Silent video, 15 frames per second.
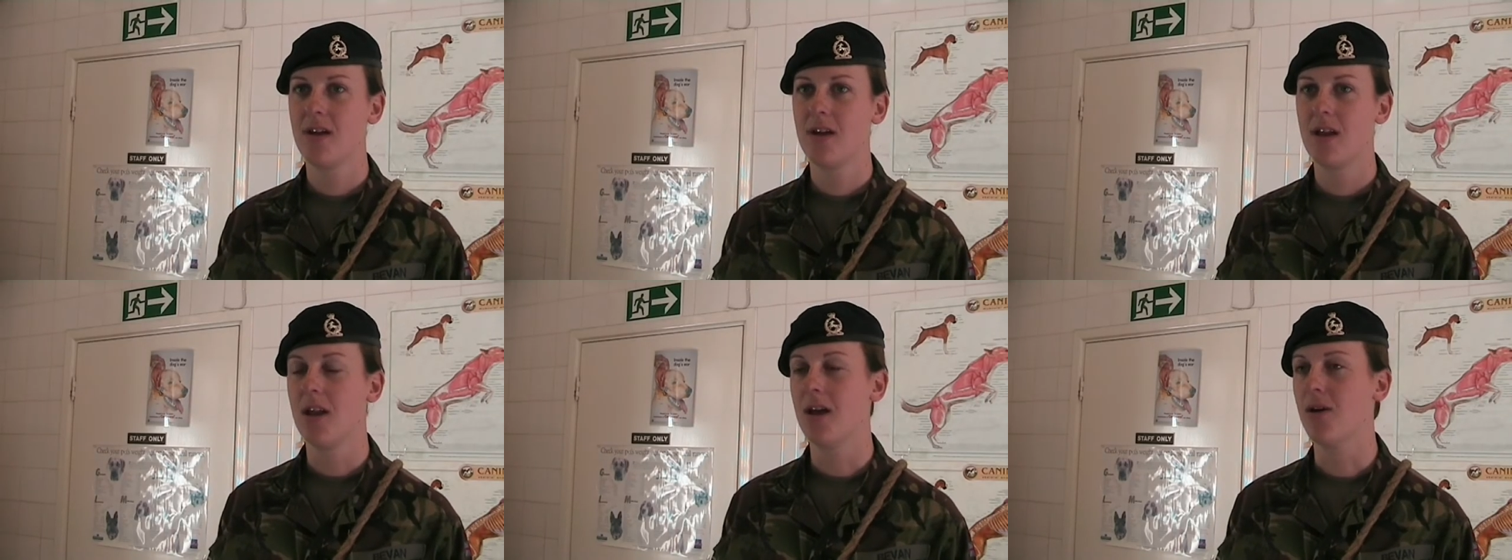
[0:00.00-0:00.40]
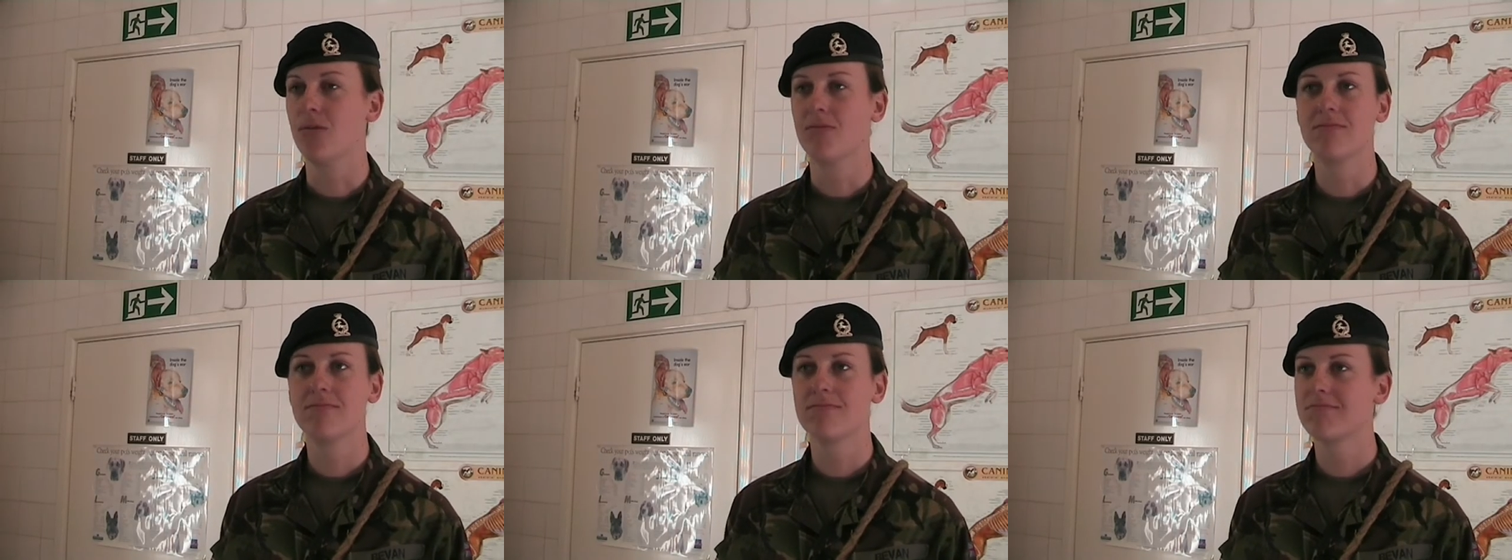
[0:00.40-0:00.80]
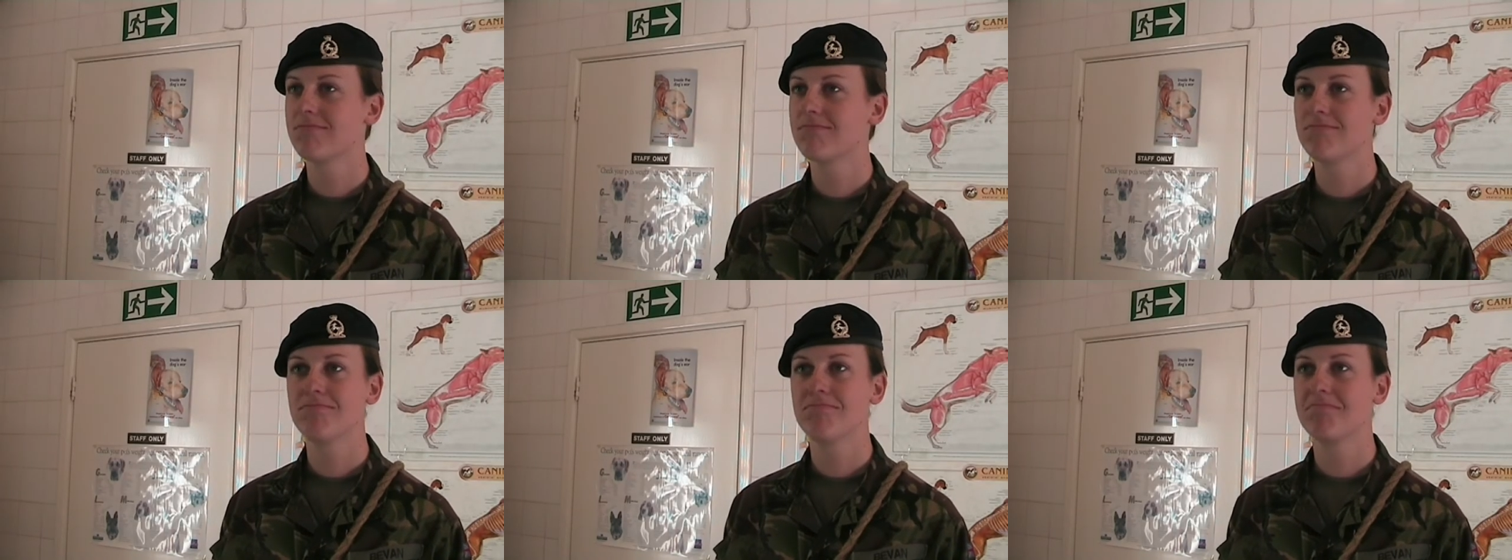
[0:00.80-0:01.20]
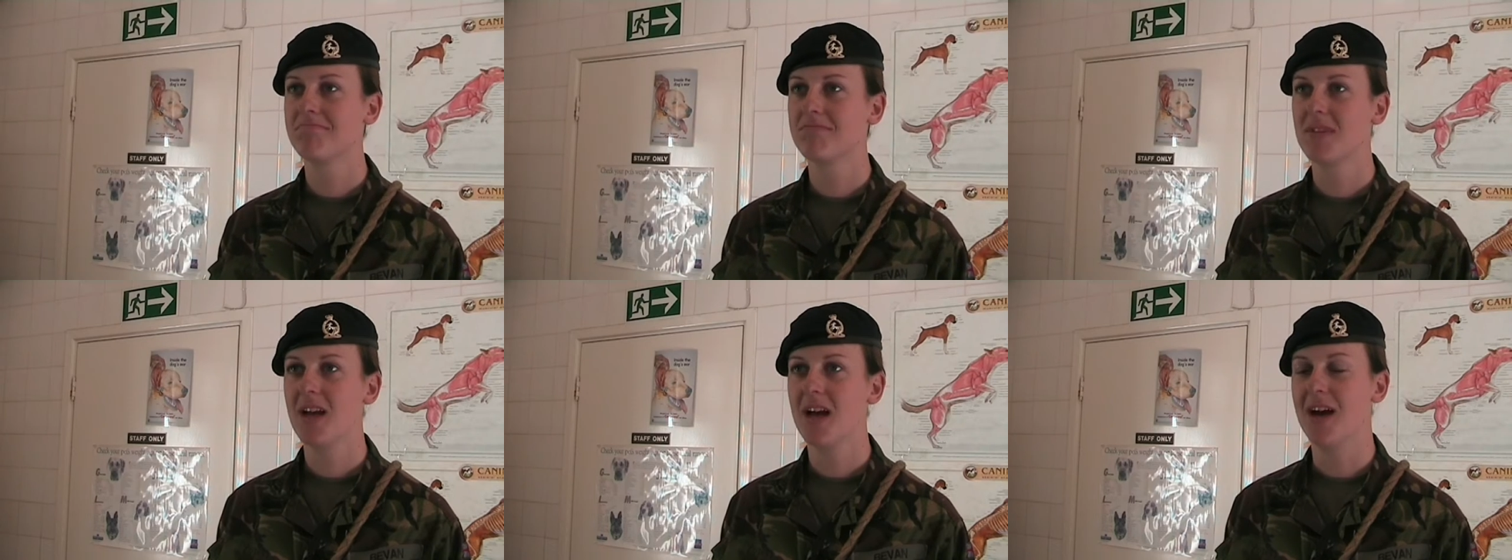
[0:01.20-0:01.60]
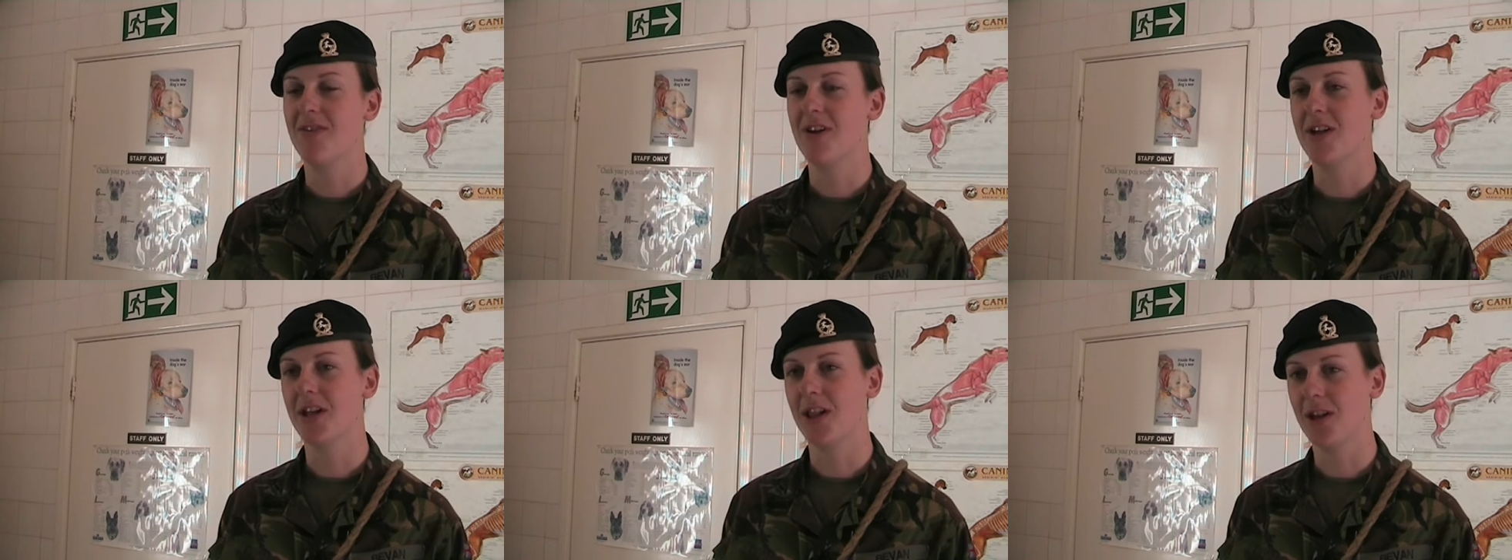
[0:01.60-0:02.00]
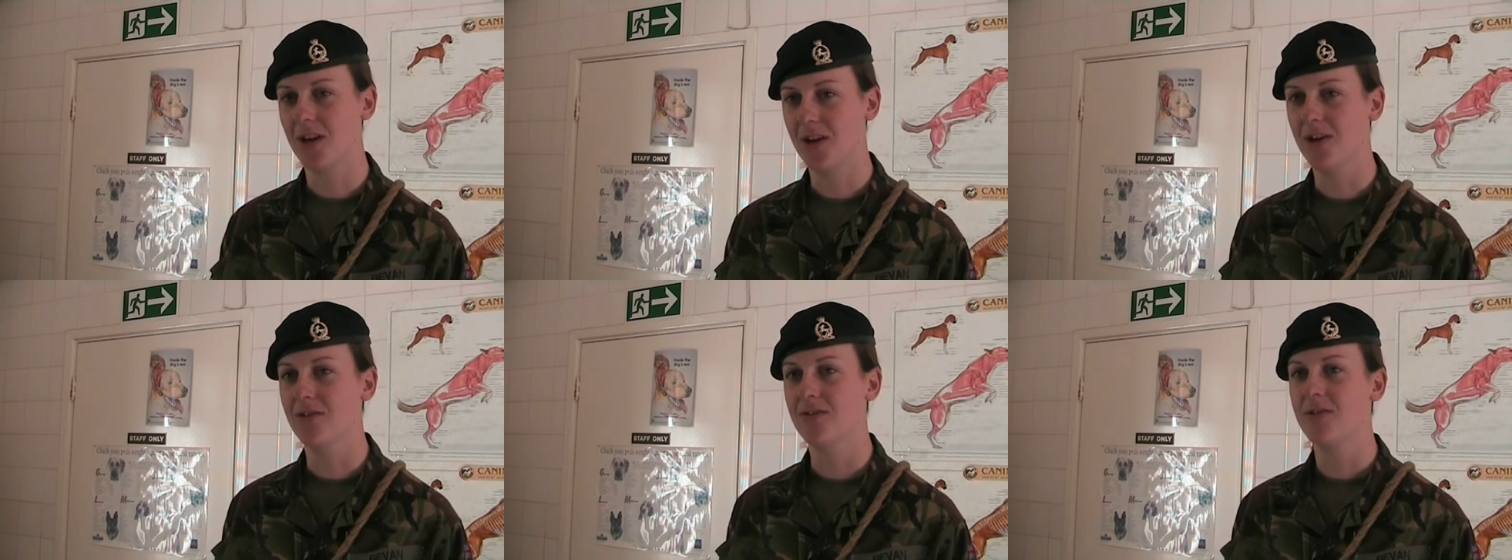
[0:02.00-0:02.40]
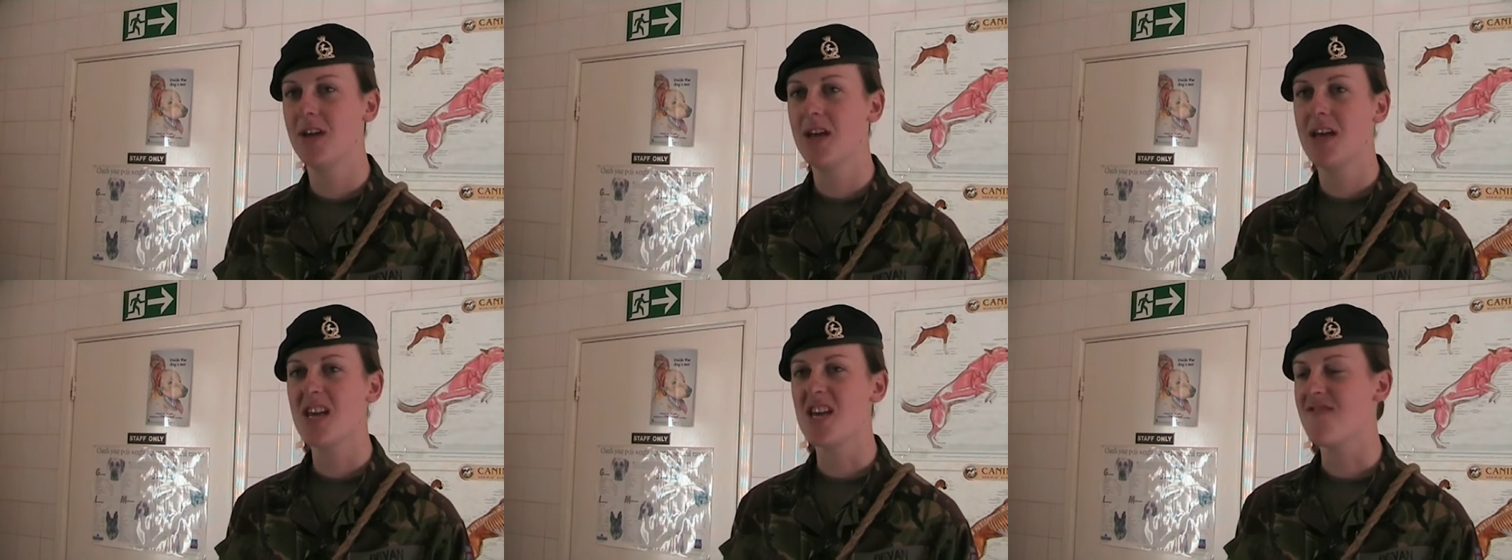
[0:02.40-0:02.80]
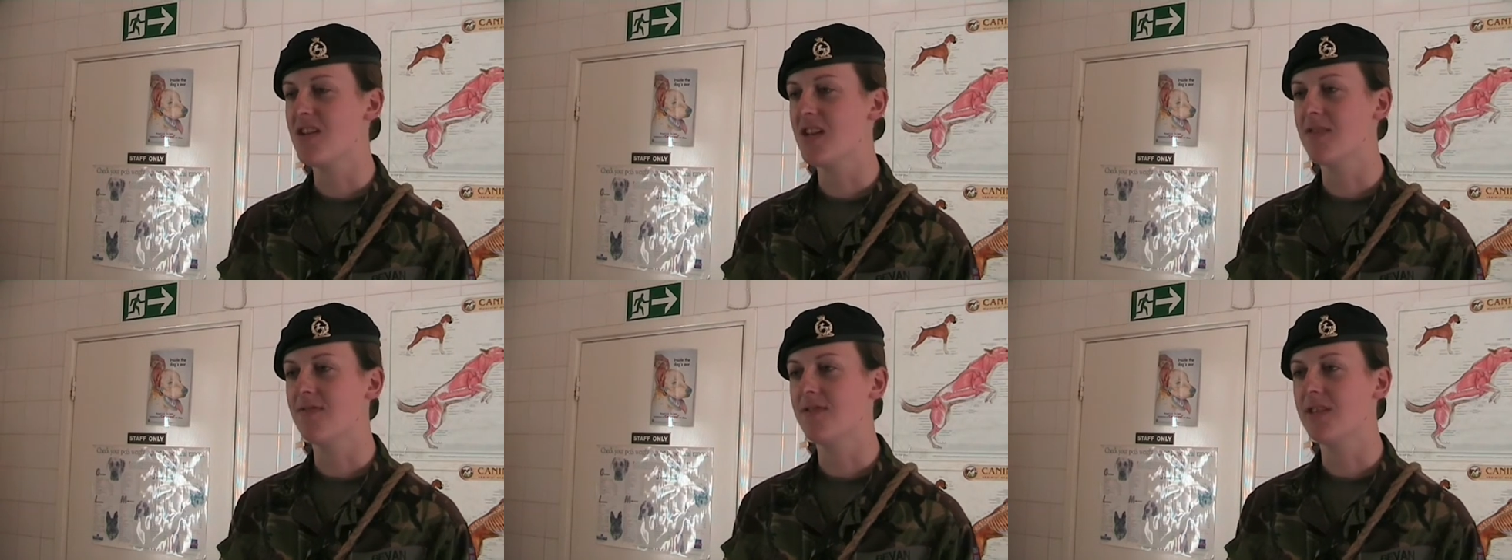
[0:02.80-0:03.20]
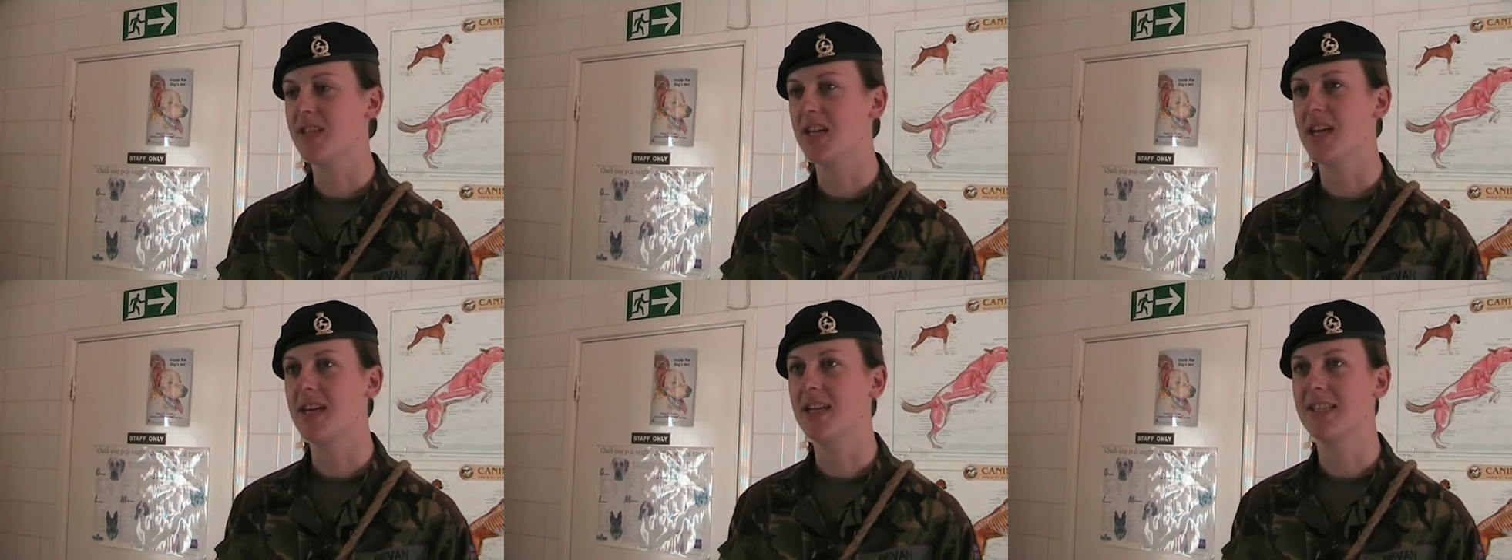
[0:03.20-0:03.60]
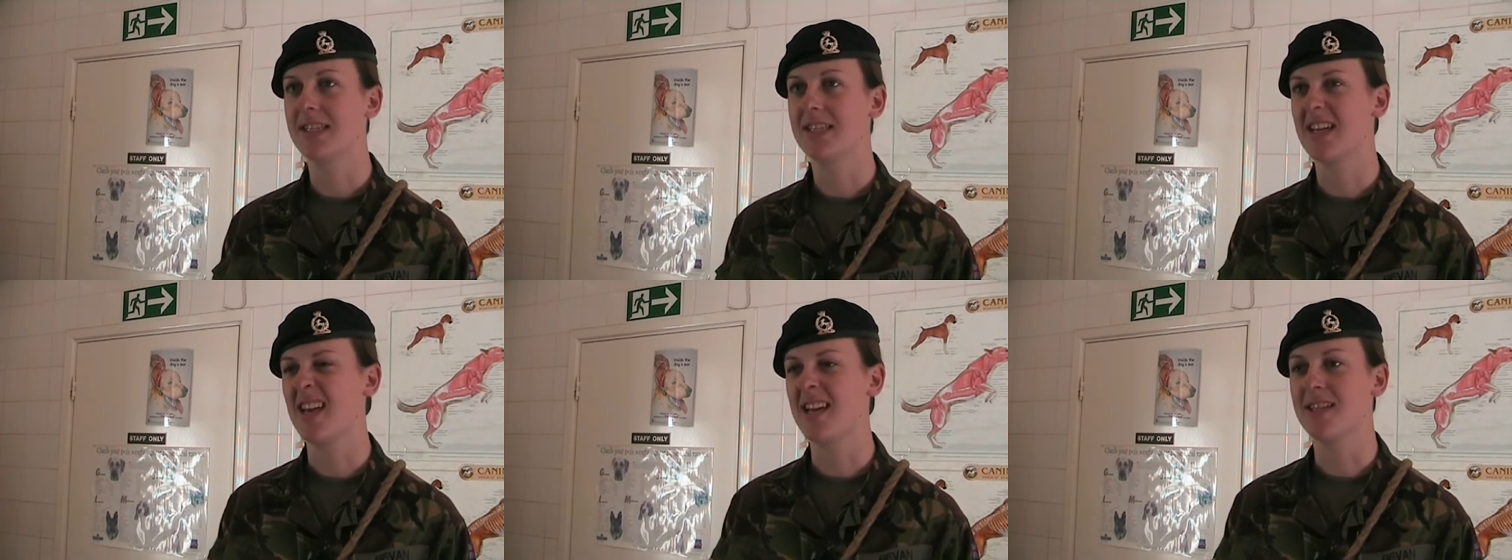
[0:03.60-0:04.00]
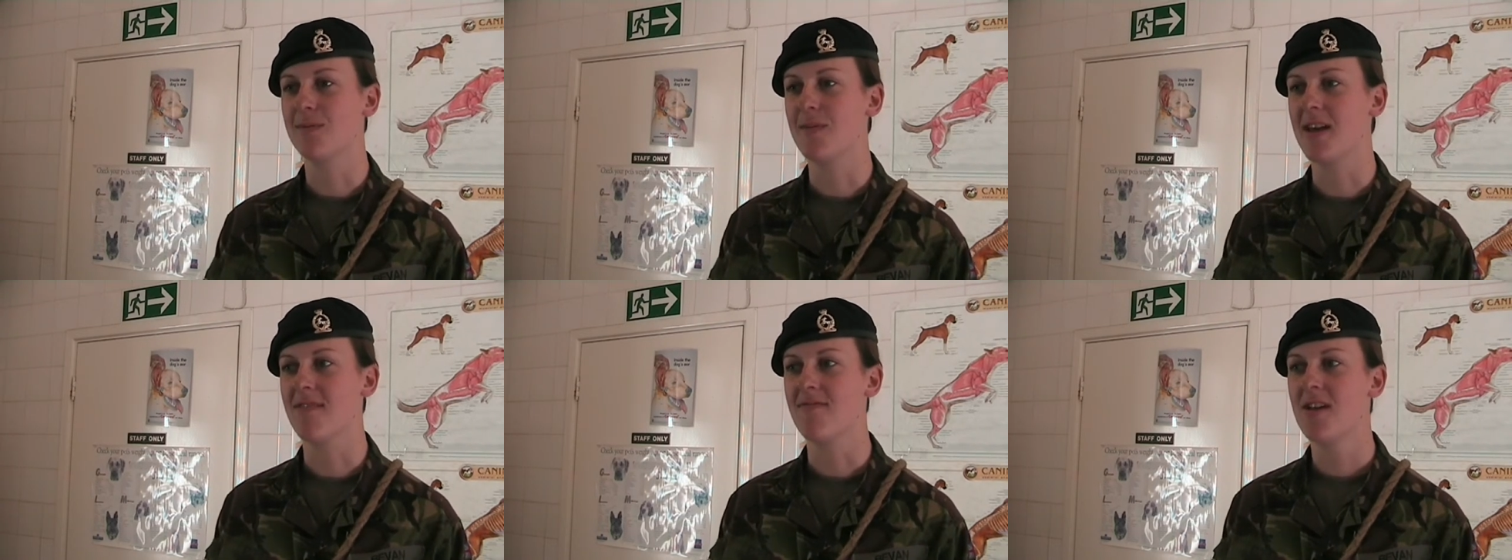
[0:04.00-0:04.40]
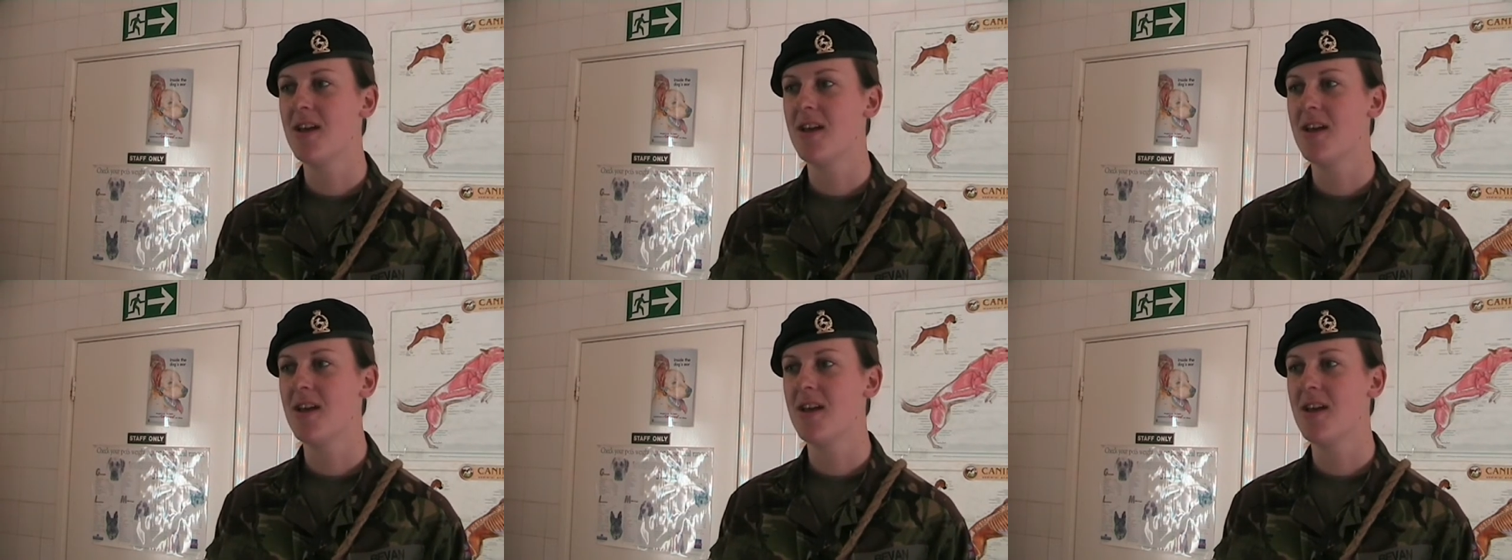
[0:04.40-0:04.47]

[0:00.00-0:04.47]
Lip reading: No. I've heard a lot of, even infanteers say to me,